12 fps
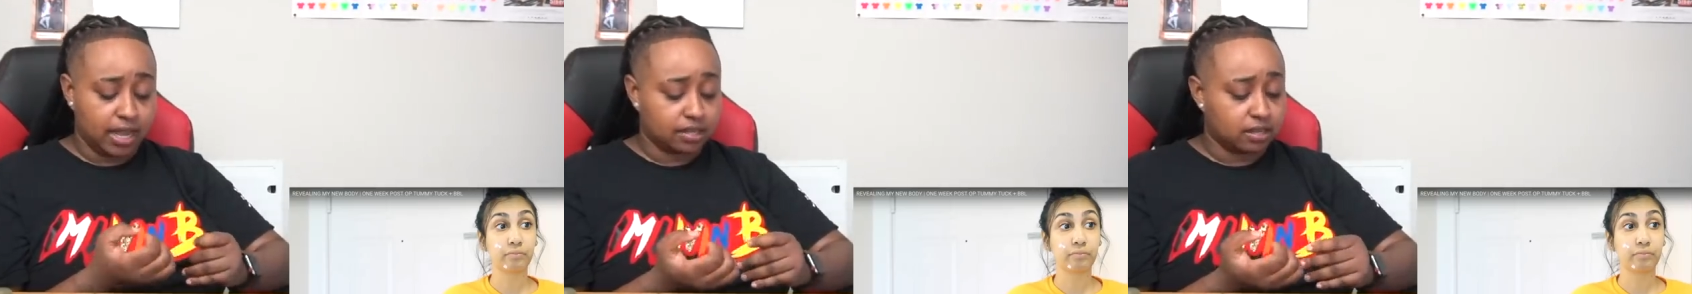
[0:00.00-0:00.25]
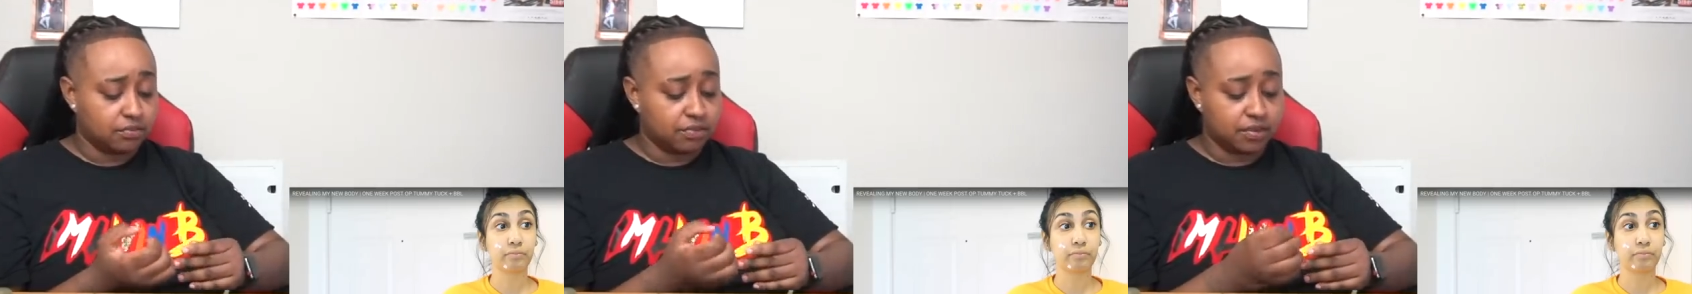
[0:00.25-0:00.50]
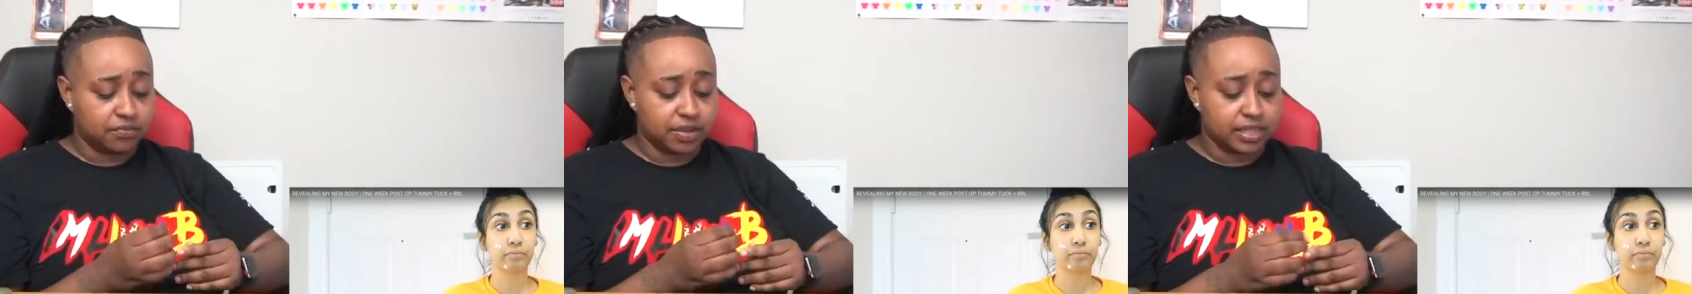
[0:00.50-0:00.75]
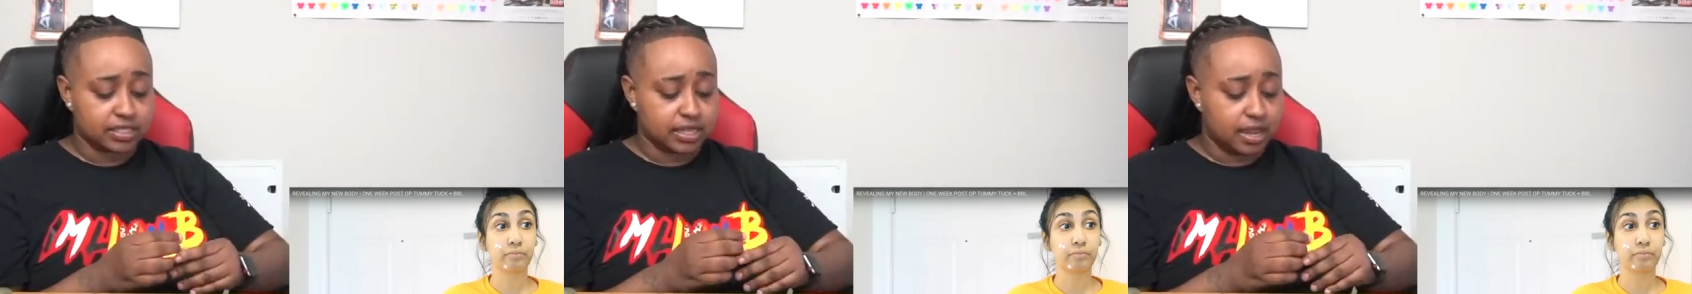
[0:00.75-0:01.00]
Speaker 1: got different
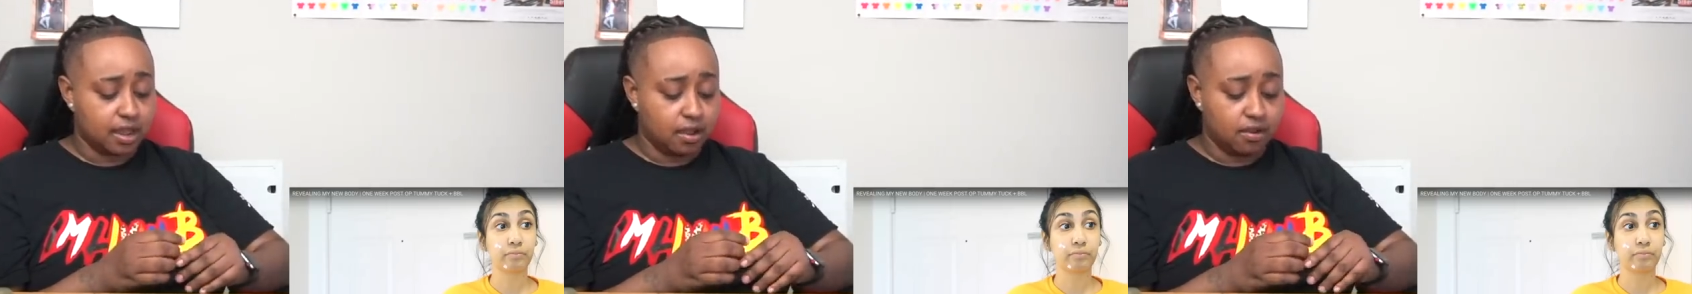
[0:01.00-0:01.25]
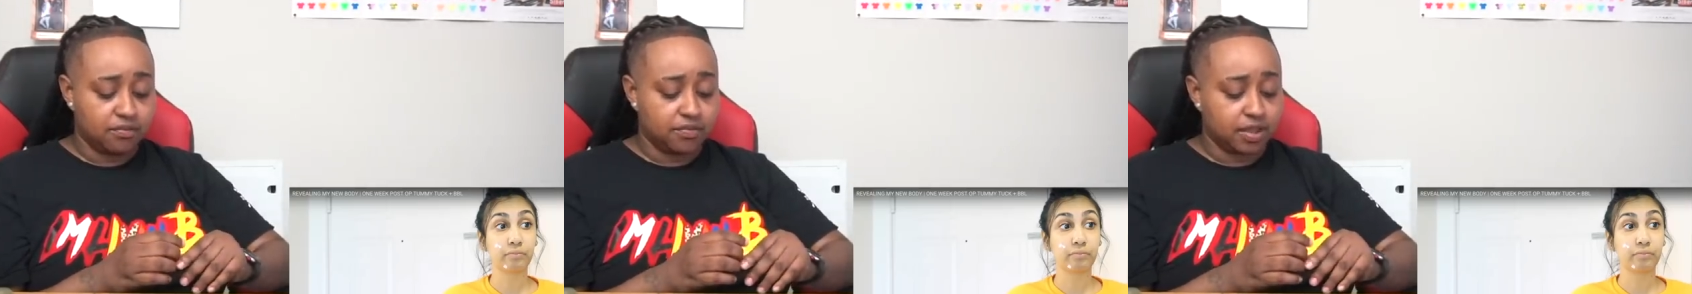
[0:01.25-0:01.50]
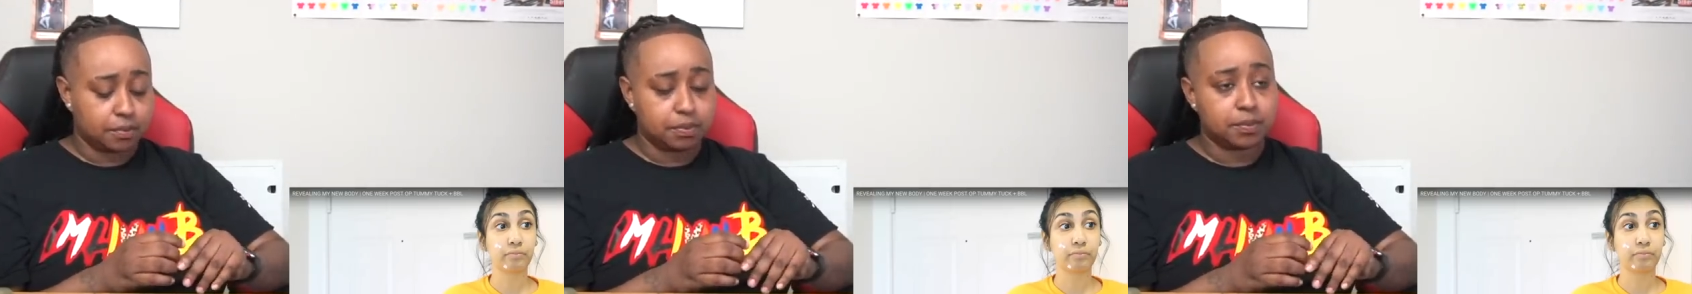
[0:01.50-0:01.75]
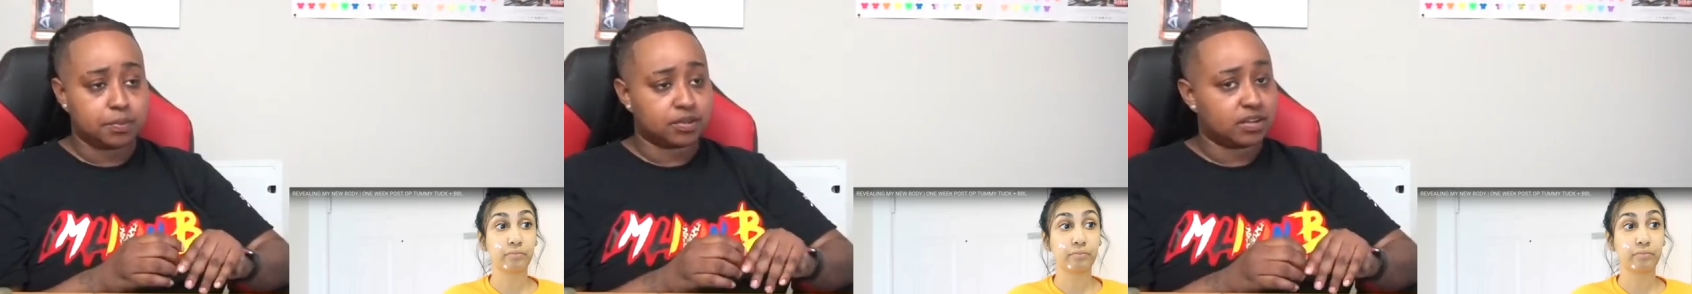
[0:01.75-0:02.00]
effects and they all affect
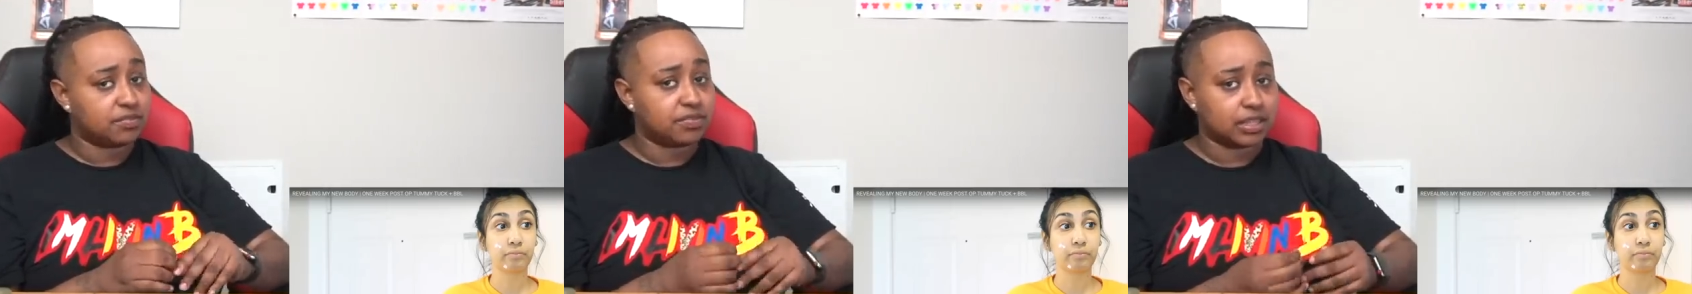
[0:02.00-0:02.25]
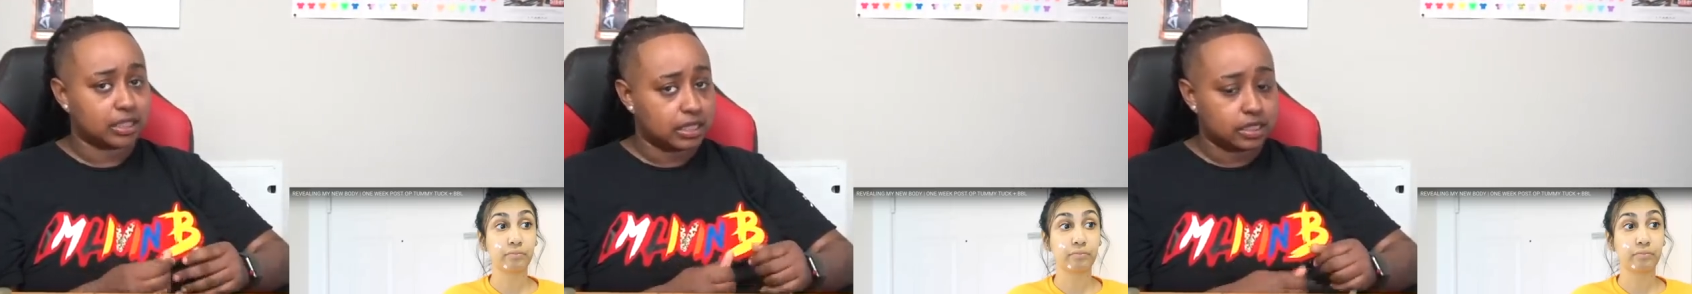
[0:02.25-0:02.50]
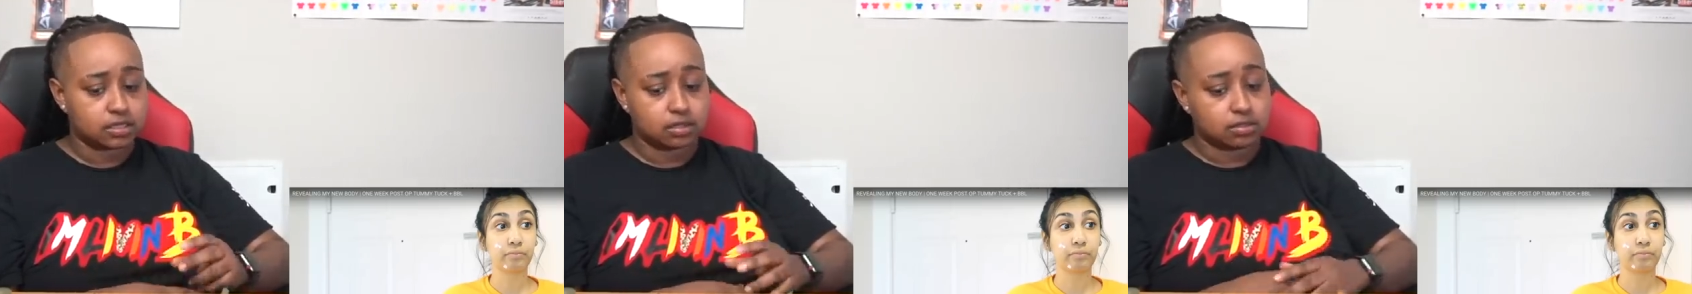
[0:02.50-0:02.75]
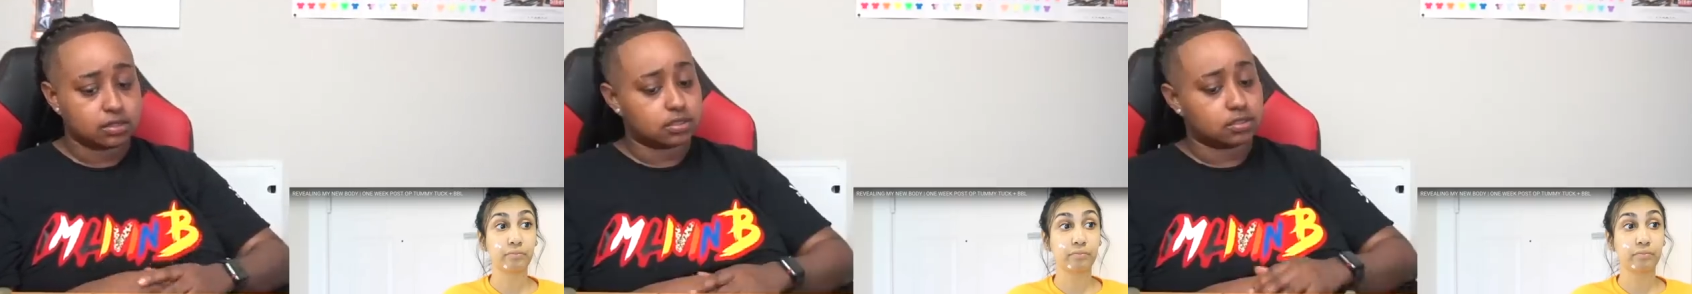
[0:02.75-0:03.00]
people differently.
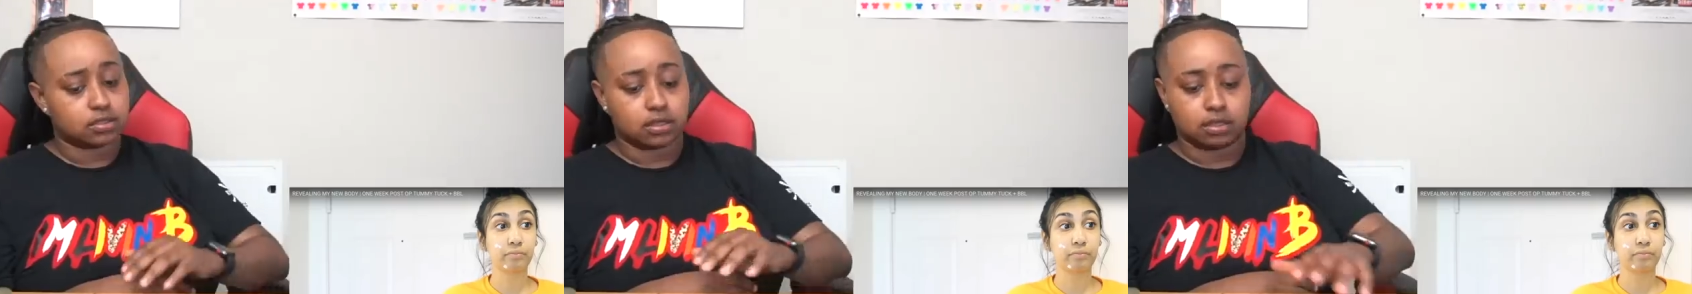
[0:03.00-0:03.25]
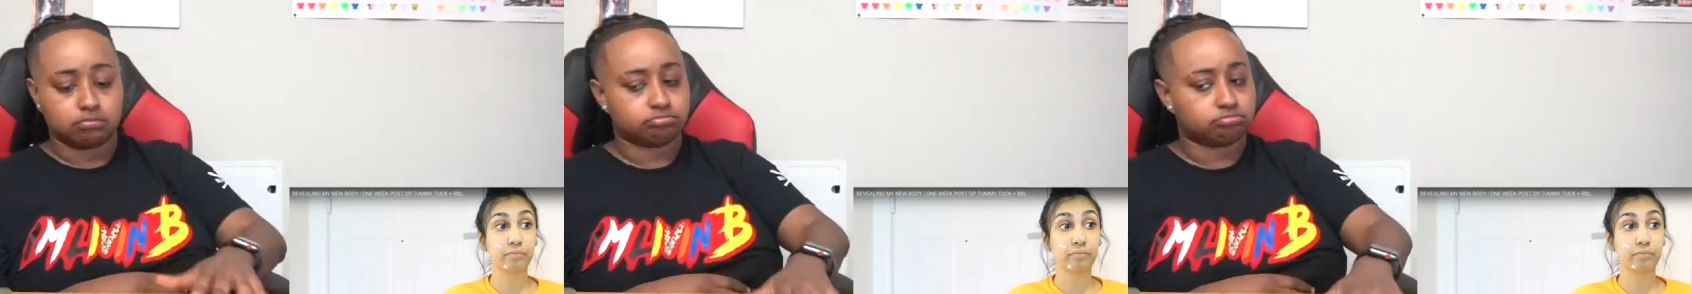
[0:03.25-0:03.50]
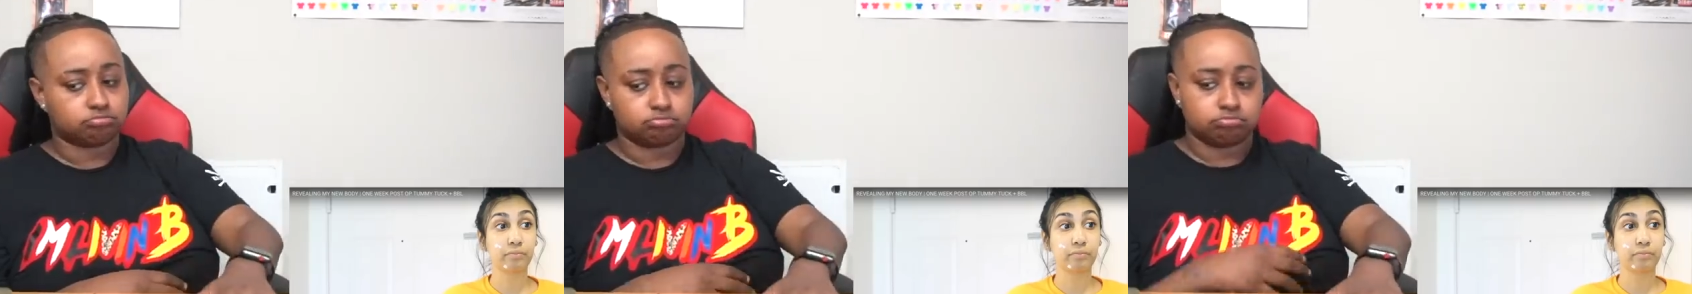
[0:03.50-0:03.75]
So it's just like... Mm.